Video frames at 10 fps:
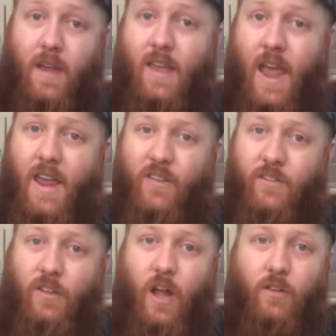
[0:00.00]
gain is
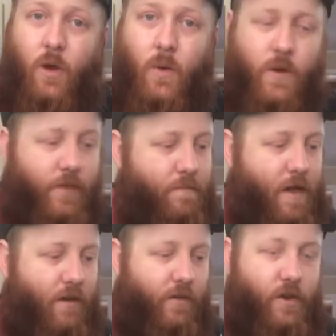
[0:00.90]
a lot lower on the
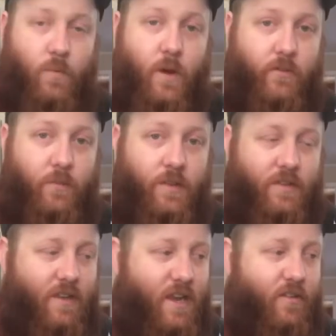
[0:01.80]
pedal than it was with the
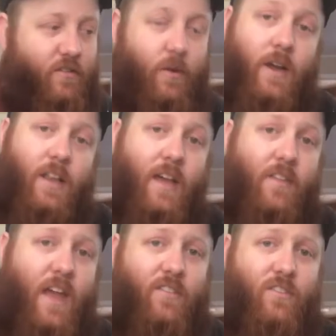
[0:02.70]
10. So I like
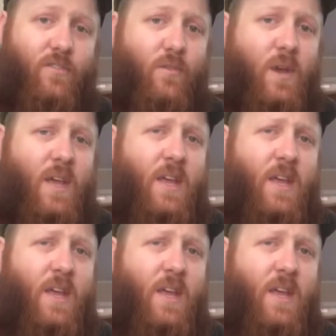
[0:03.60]
that too.